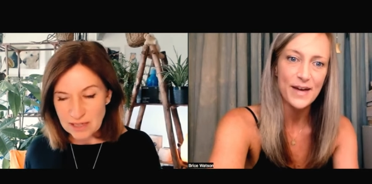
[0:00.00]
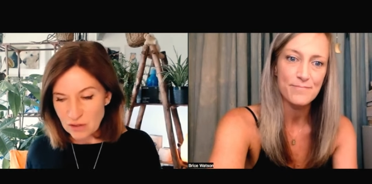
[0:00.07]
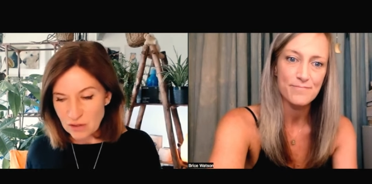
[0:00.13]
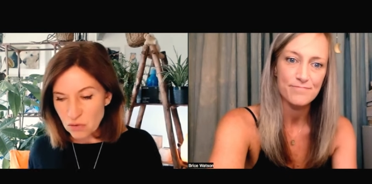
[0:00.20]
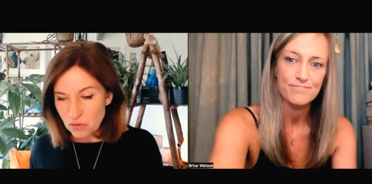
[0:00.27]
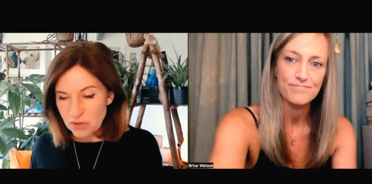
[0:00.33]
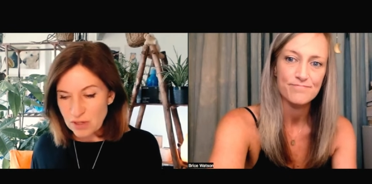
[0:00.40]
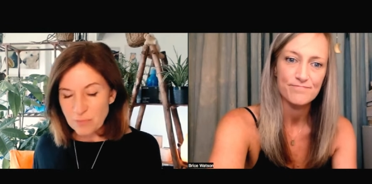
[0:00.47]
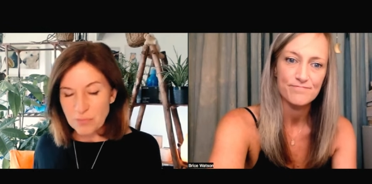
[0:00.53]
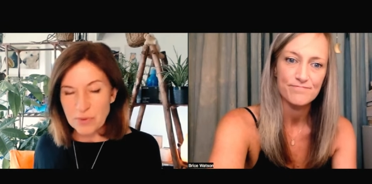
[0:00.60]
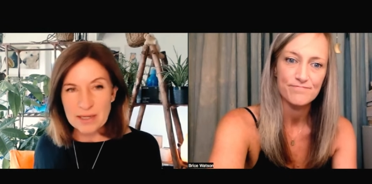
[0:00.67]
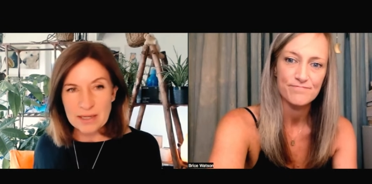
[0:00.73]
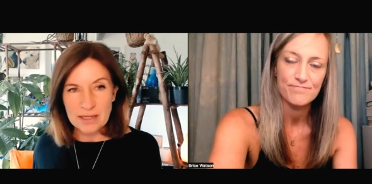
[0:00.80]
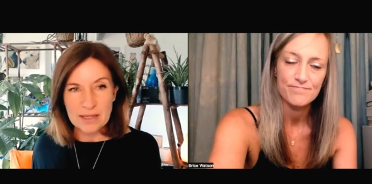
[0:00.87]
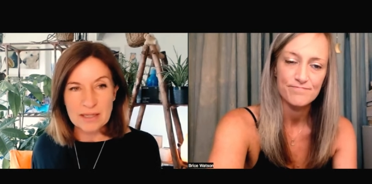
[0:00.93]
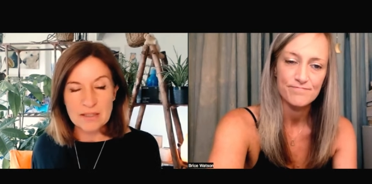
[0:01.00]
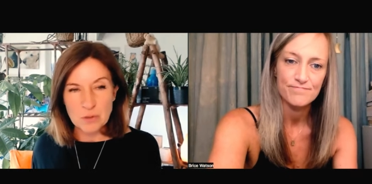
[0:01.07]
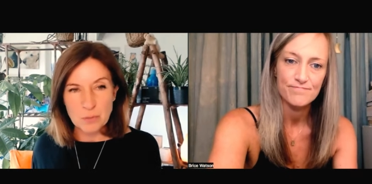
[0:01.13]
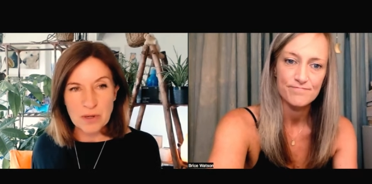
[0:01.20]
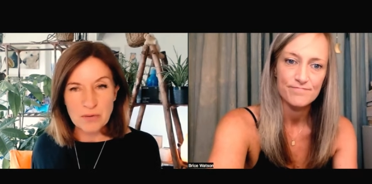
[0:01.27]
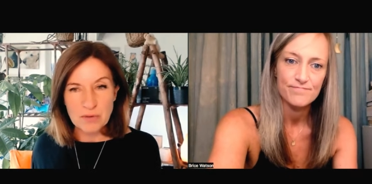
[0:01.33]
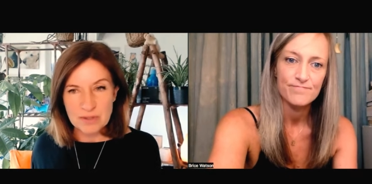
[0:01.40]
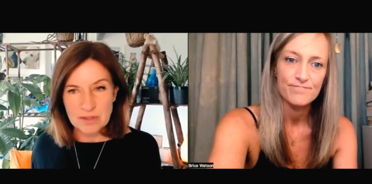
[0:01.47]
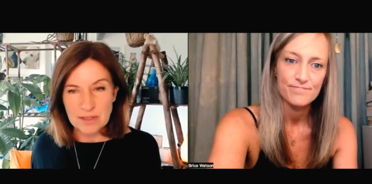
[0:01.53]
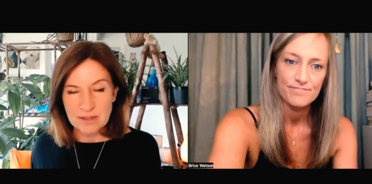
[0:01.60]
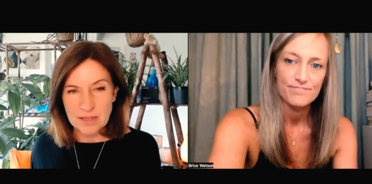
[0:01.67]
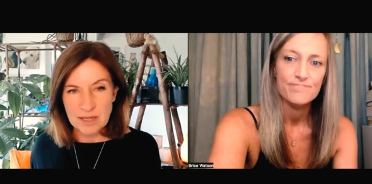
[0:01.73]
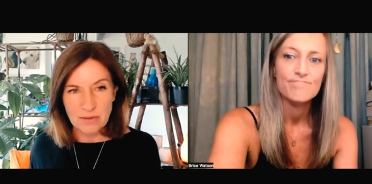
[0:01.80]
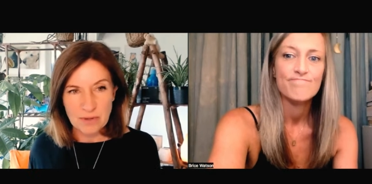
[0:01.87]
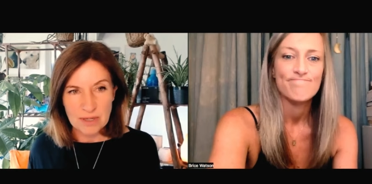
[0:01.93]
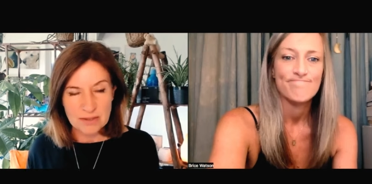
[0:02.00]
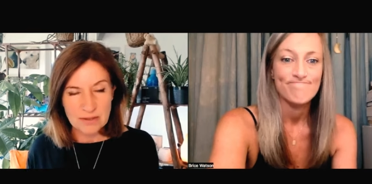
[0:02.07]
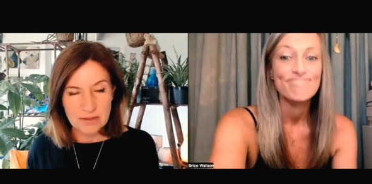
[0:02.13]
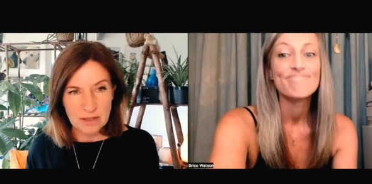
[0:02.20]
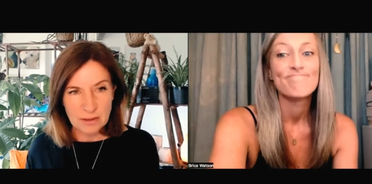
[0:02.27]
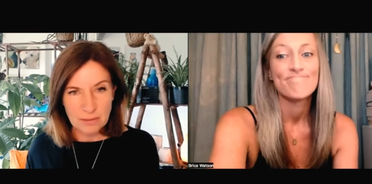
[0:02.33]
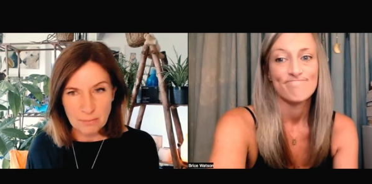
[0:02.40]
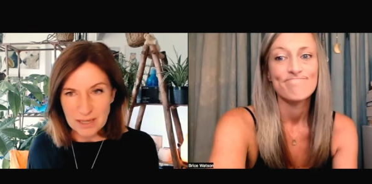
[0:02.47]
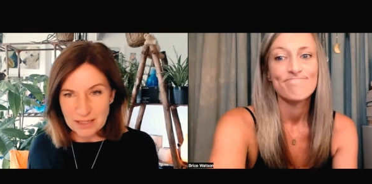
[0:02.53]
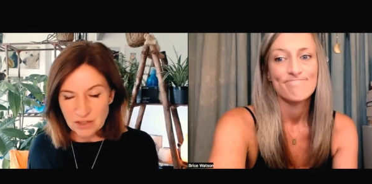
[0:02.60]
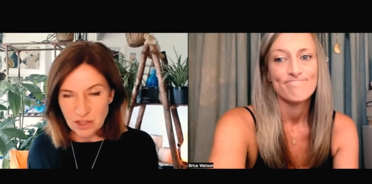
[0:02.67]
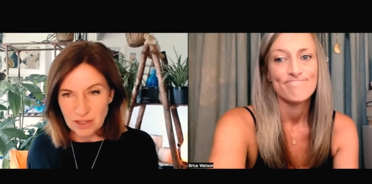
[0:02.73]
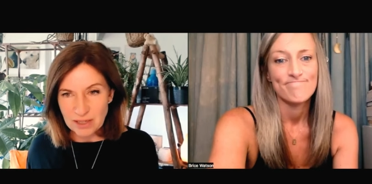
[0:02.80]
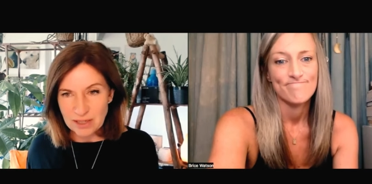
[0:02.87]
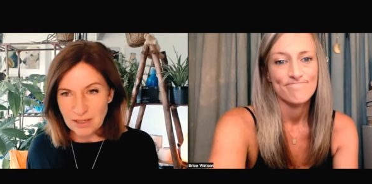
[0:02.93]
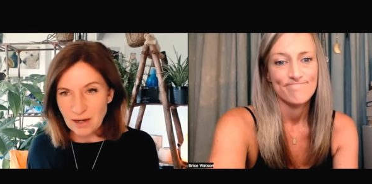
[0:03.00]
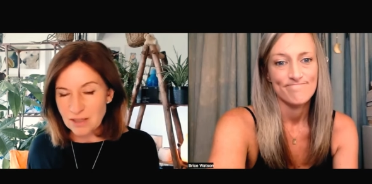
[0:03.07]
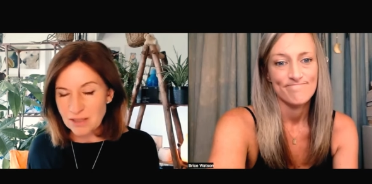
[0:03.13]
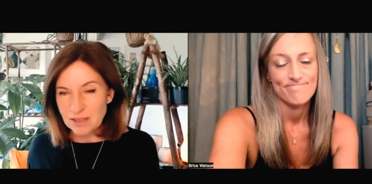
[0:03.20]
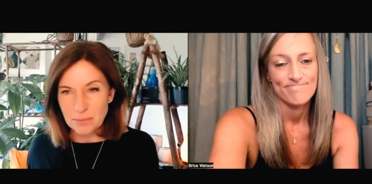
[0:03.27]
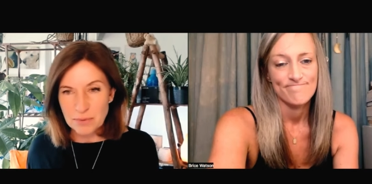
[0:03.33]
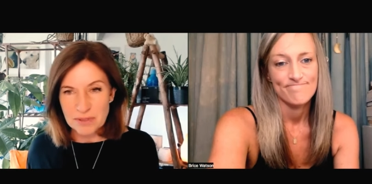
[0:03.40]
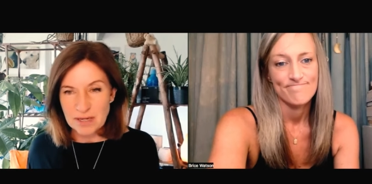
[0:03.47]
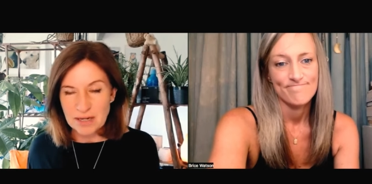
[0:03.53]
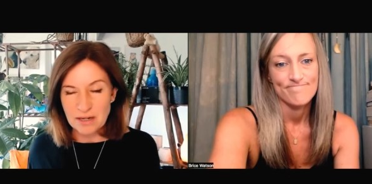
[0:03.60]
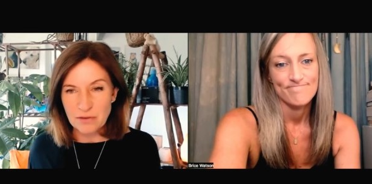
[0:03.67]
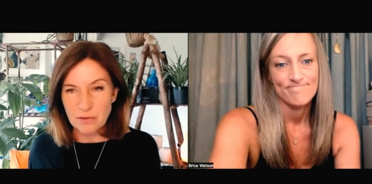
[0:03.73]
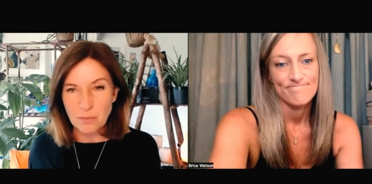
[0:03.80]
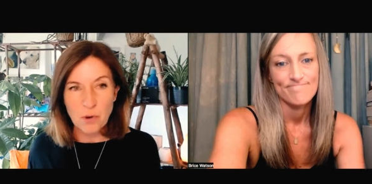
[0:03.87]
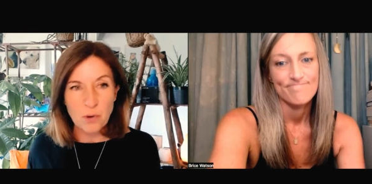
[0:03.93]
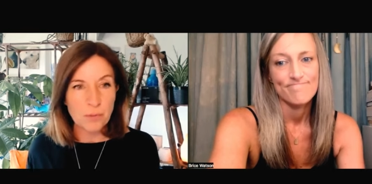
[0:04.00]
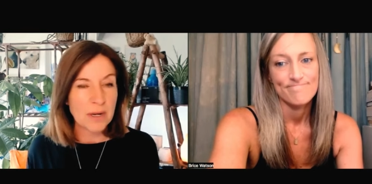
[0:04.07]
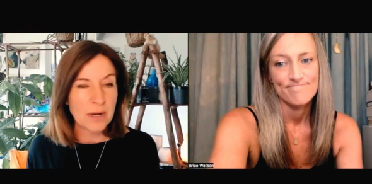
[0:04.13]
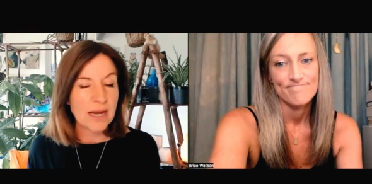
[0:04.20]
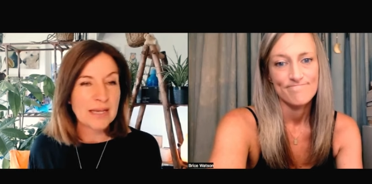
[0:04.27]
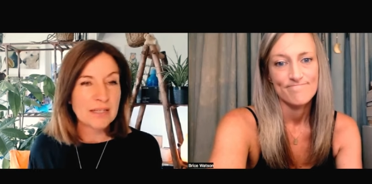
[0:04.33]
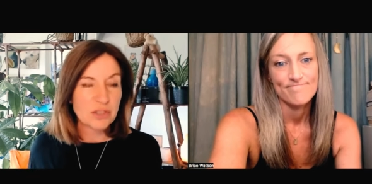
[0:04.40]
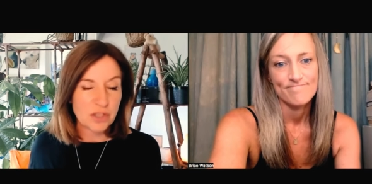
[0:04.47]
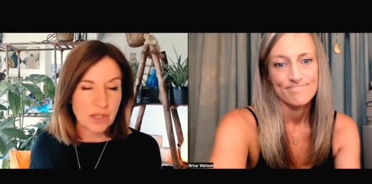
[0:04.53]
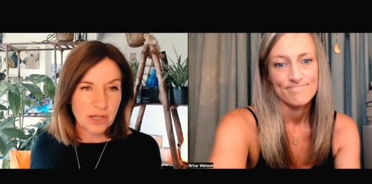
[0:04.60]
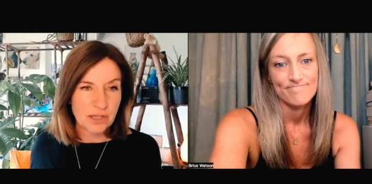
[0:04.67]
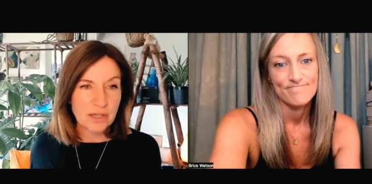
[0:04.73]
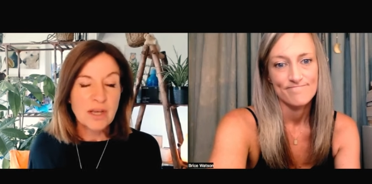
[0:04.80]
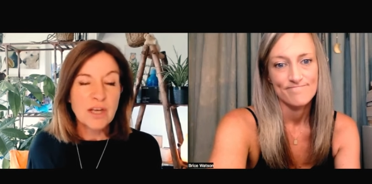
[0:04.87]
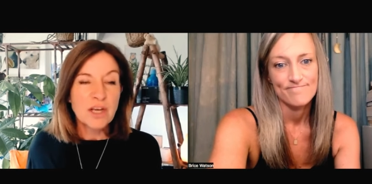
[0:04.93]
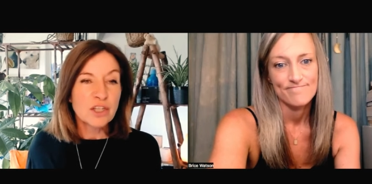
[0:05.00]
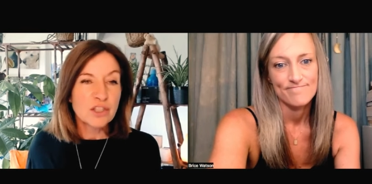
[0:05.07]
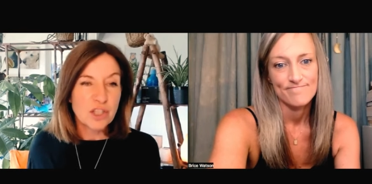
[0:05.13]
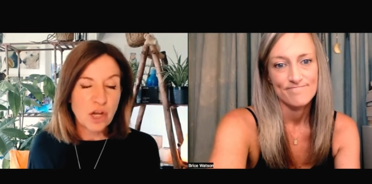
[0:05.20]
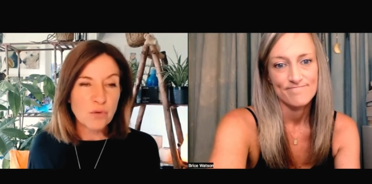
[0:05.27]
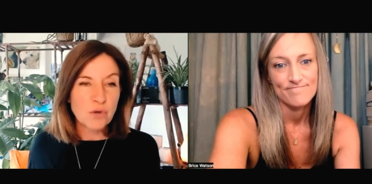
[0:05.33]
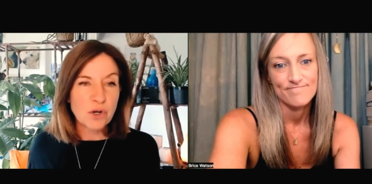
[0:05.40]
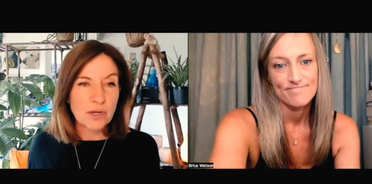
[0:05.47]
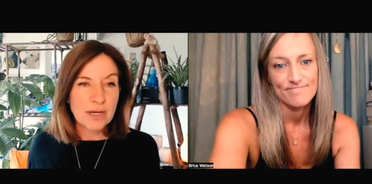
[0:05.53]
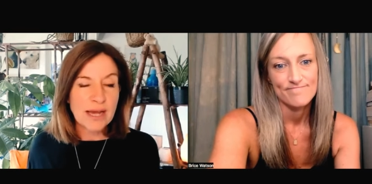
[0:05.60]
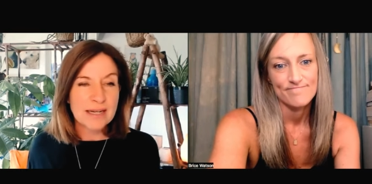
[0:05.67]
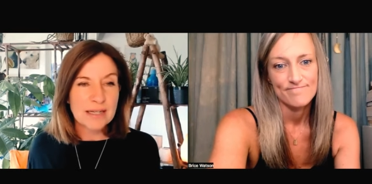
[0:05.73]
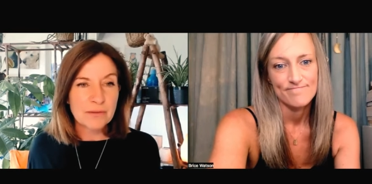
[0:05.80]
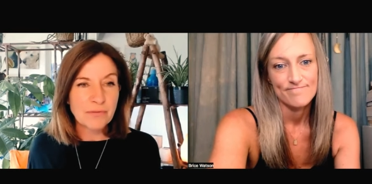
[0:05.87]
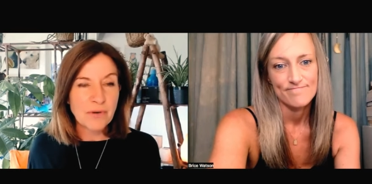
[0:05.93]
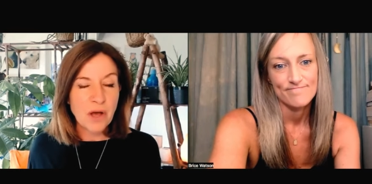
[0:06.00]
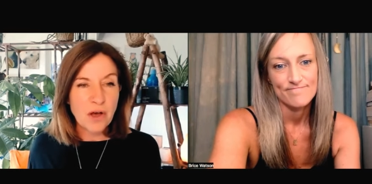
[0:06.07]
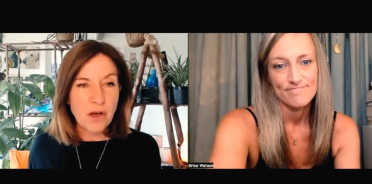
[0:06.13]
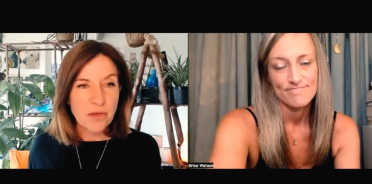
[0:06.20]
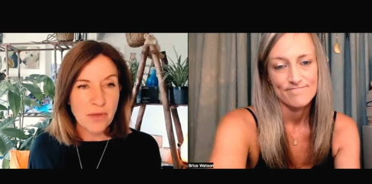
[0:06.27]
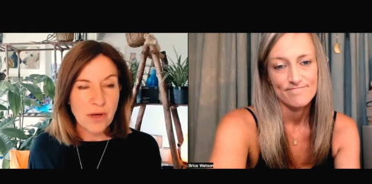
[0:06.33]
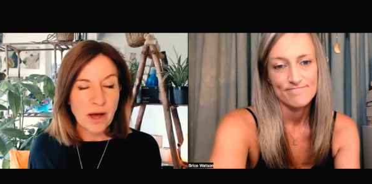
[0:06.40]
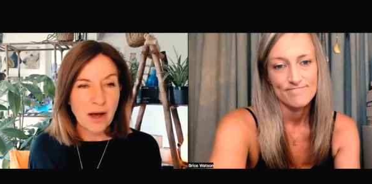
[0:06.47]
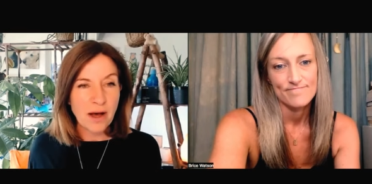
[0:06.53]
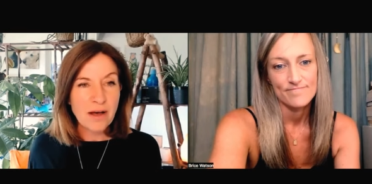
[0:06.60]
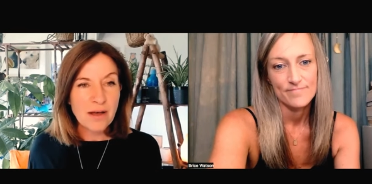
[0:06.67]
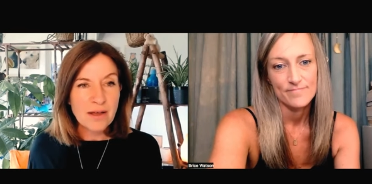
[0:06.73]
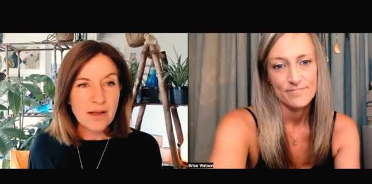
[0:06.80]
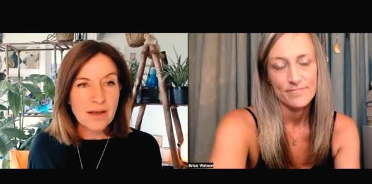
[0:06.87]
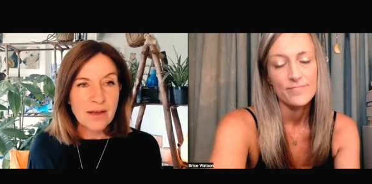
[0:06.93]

Speaker 1: they call something a conspiracy theorist, and immediately 90% of the population don't look any further.